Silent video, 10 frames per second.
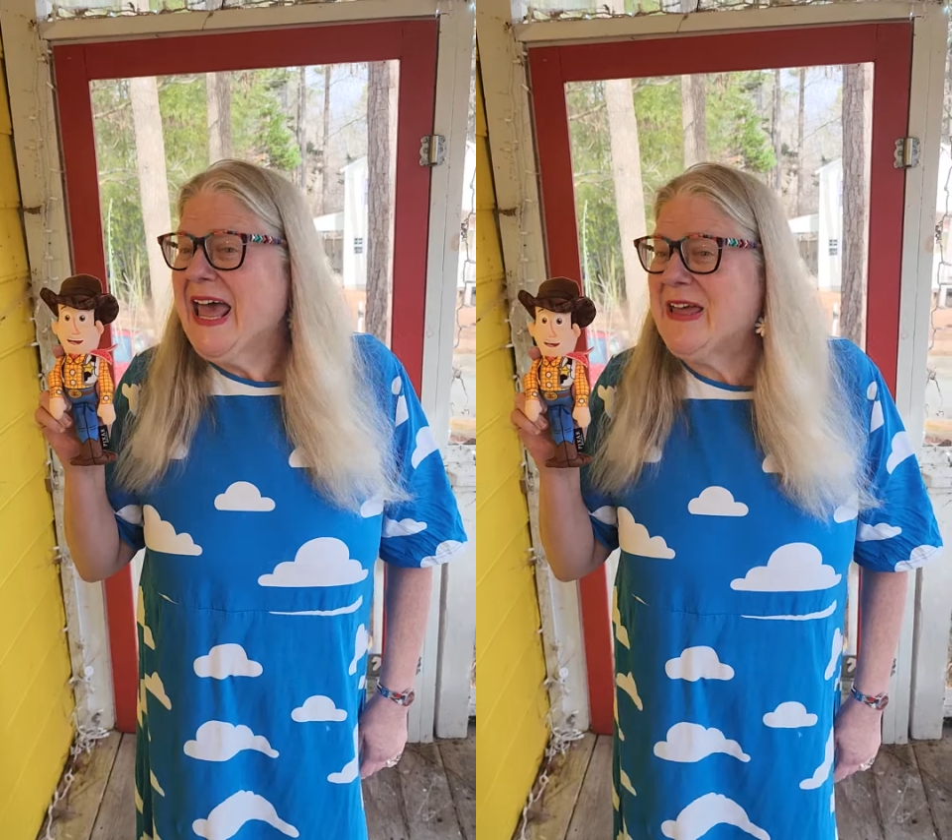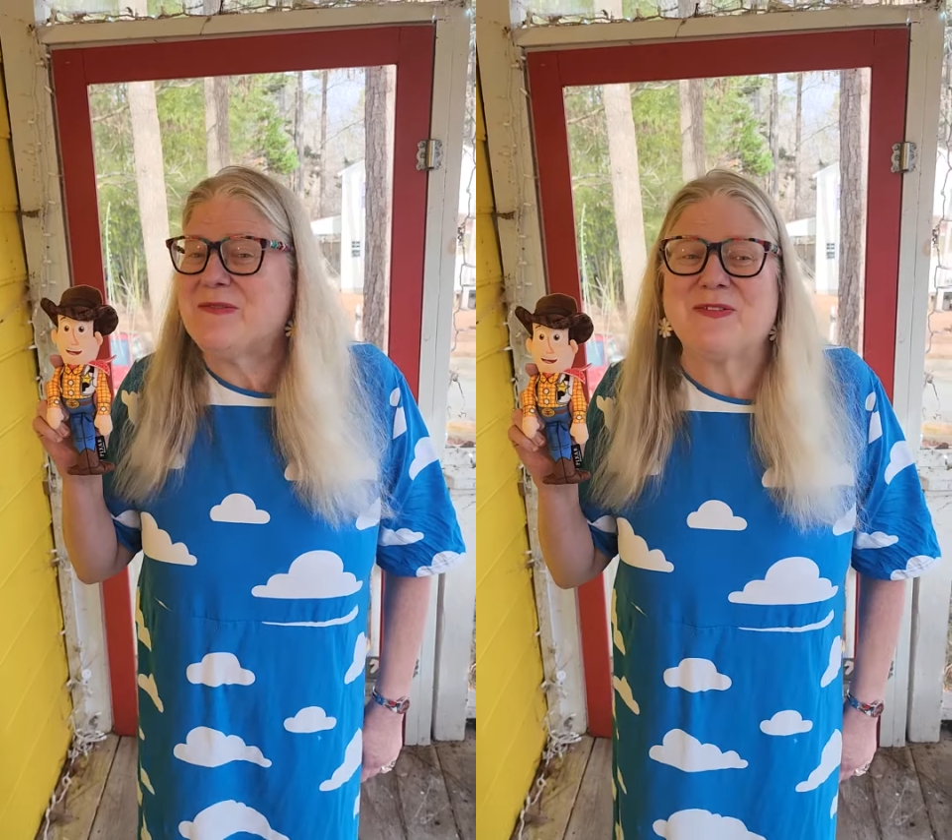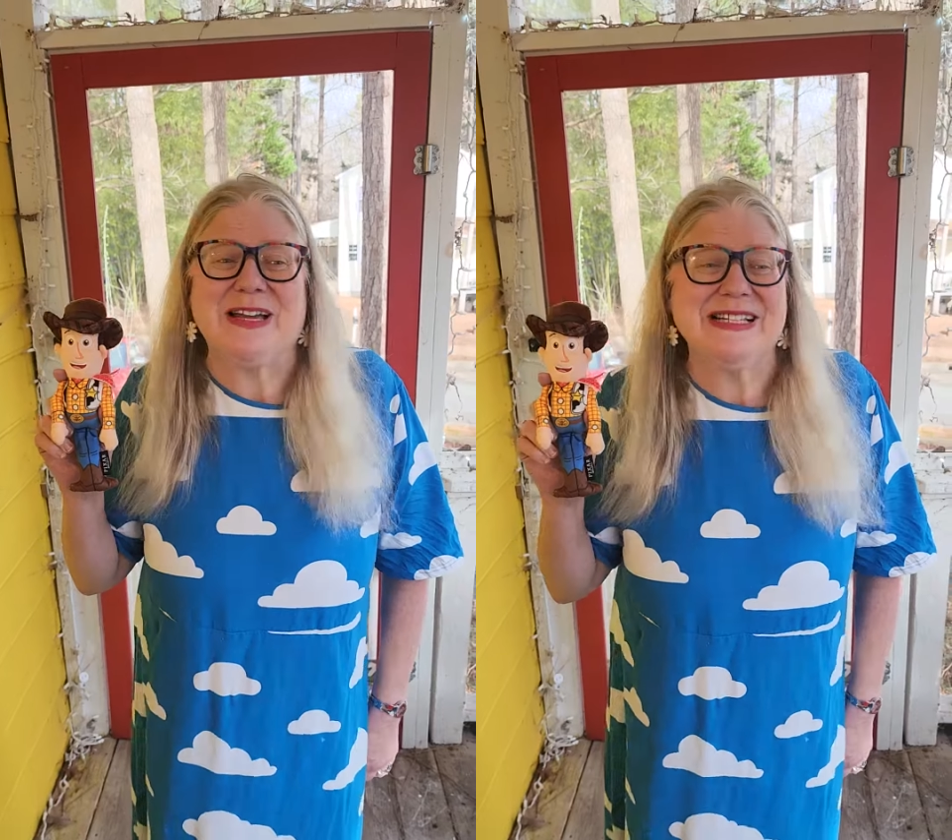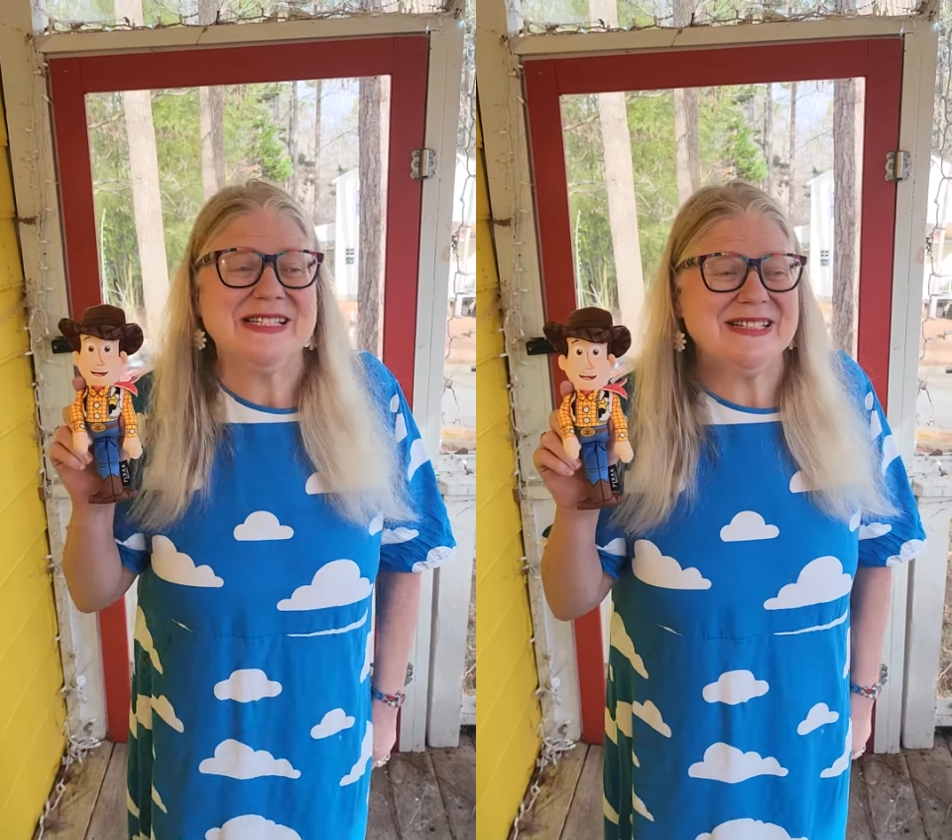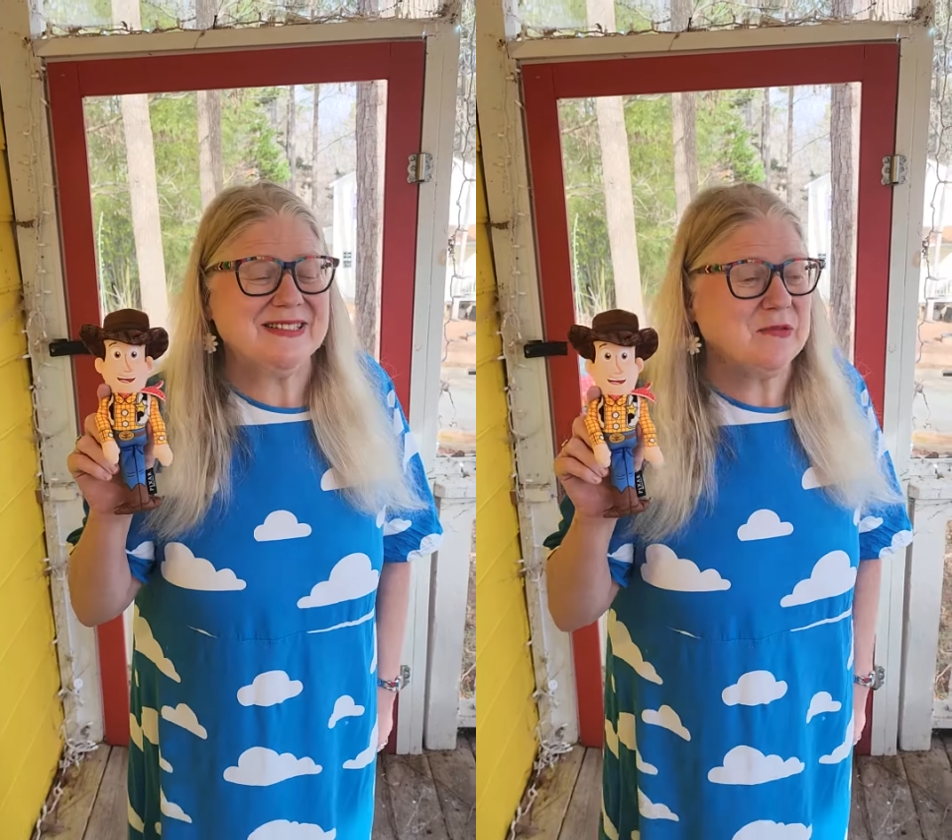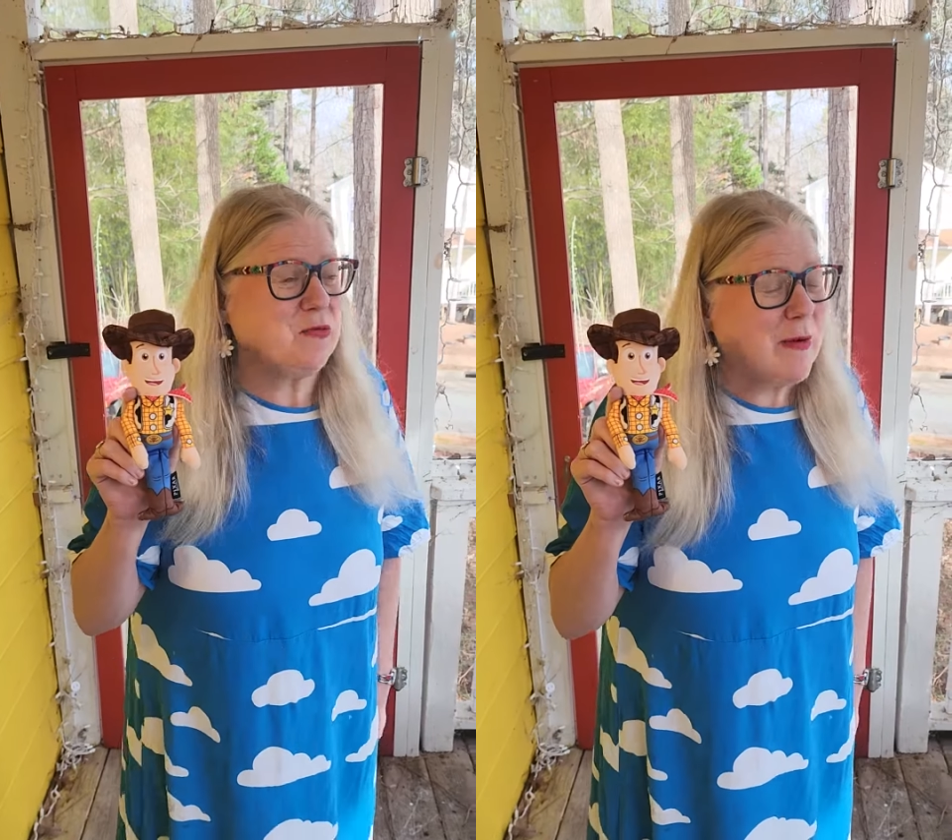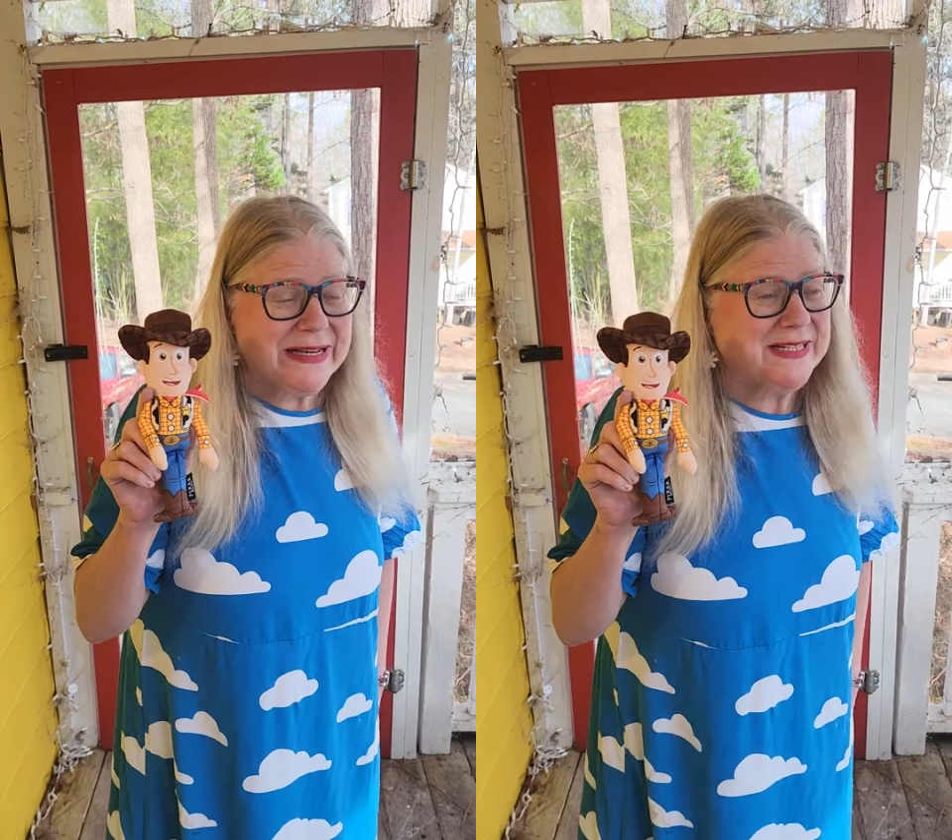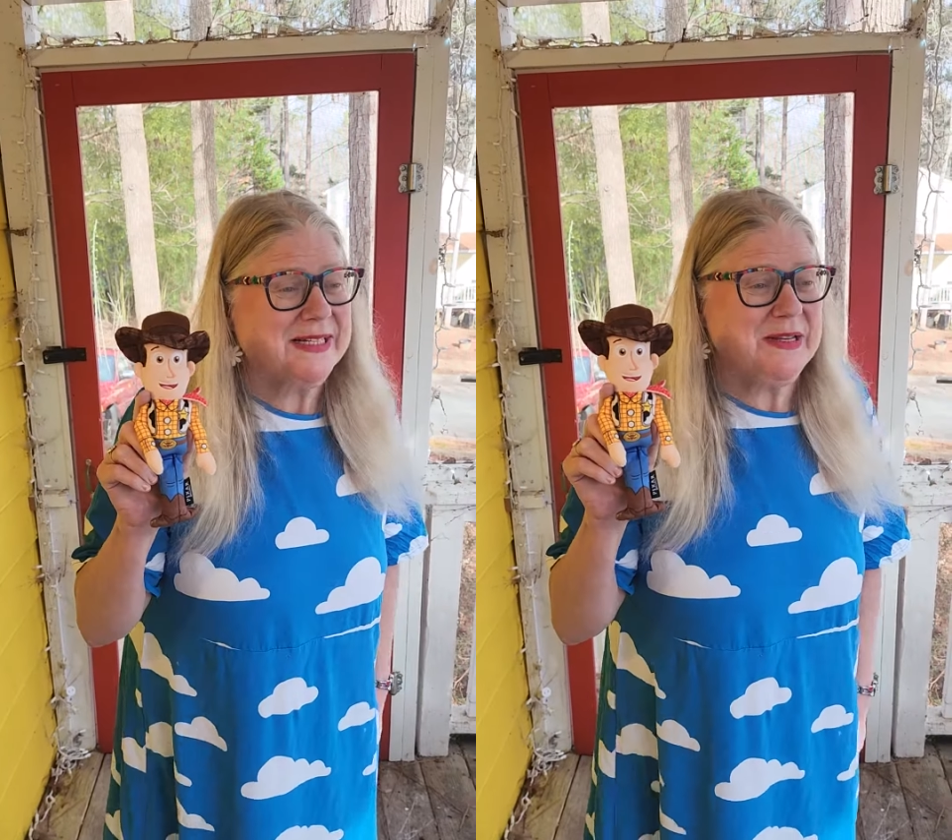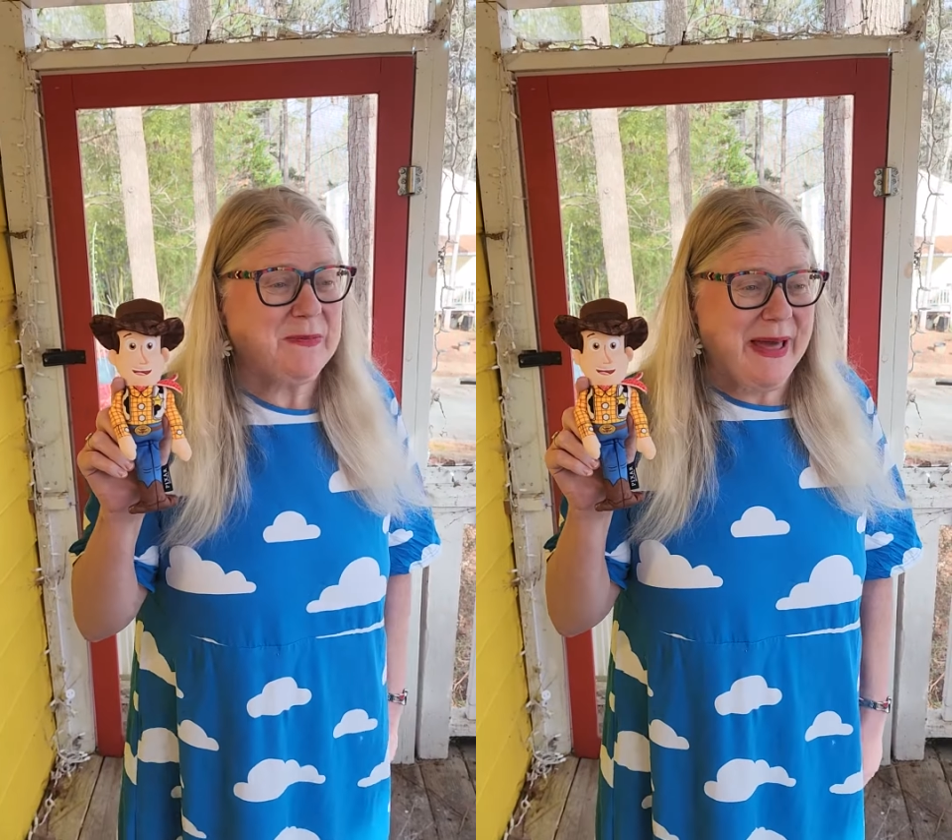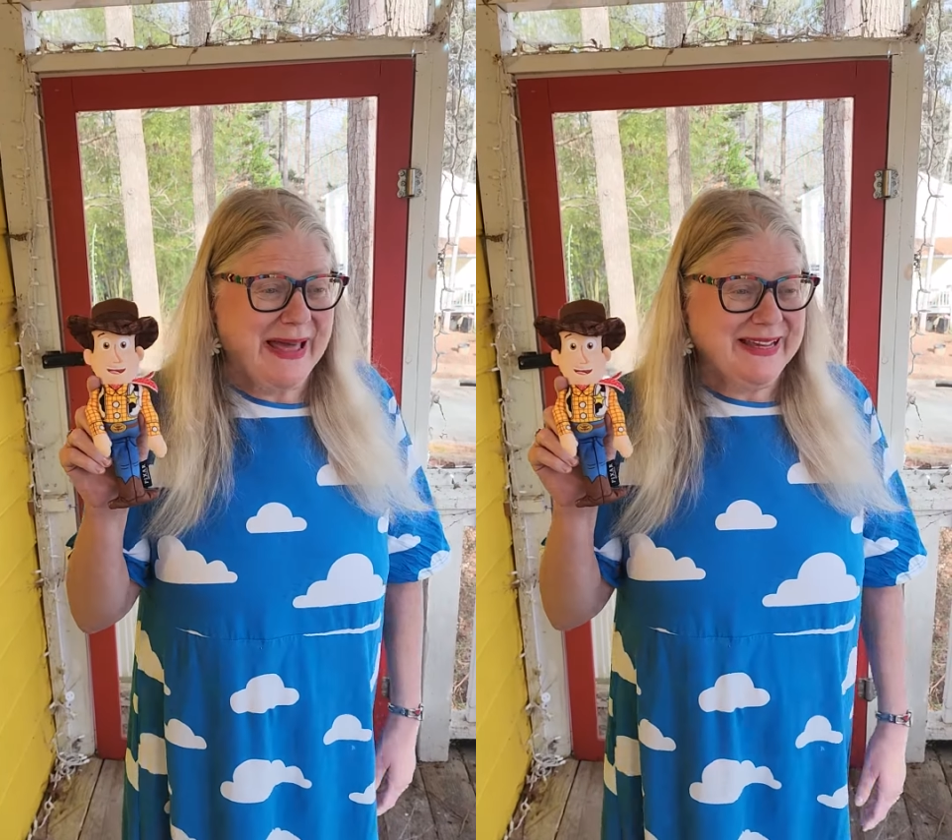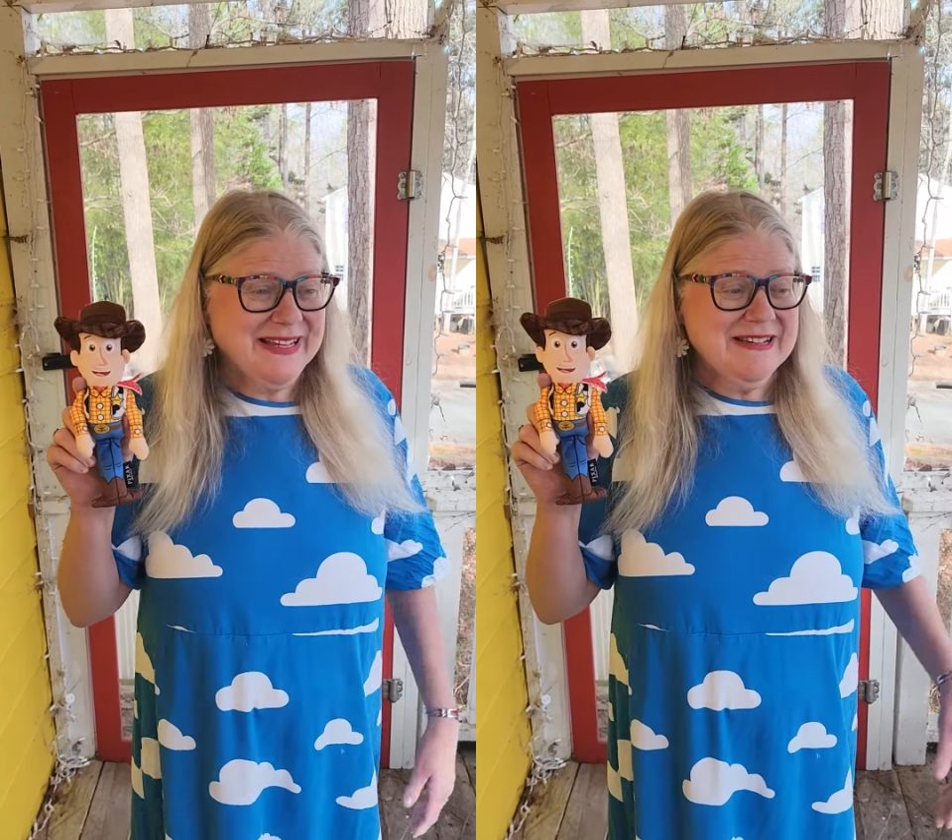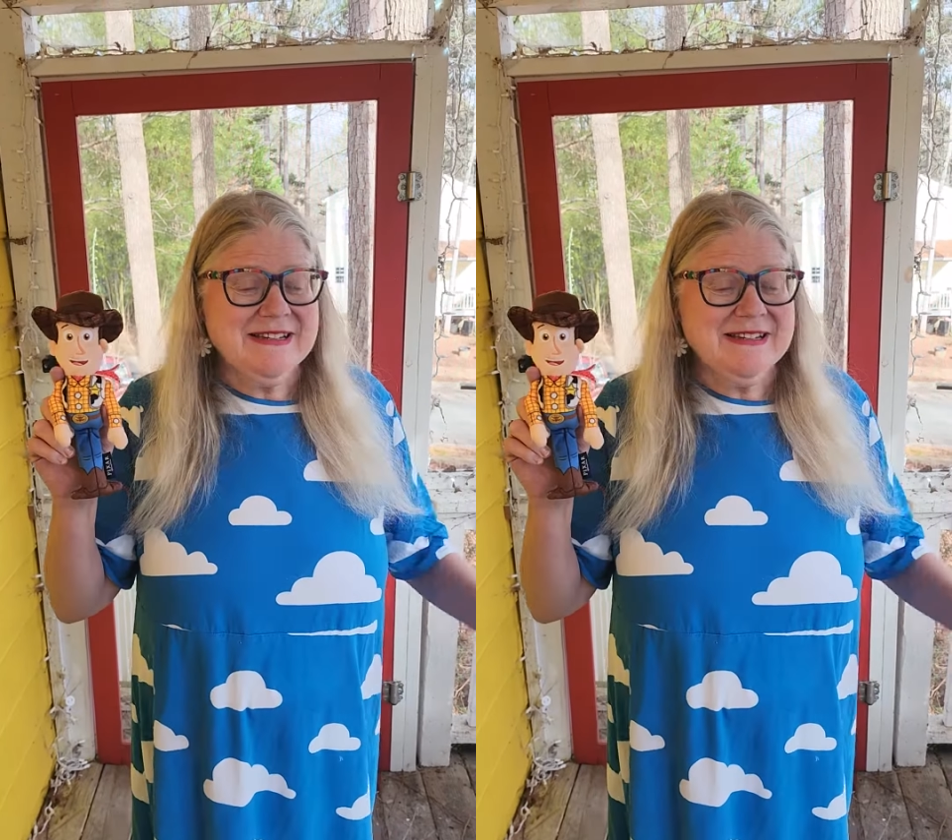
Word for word: Hey friends, it's great to see you back.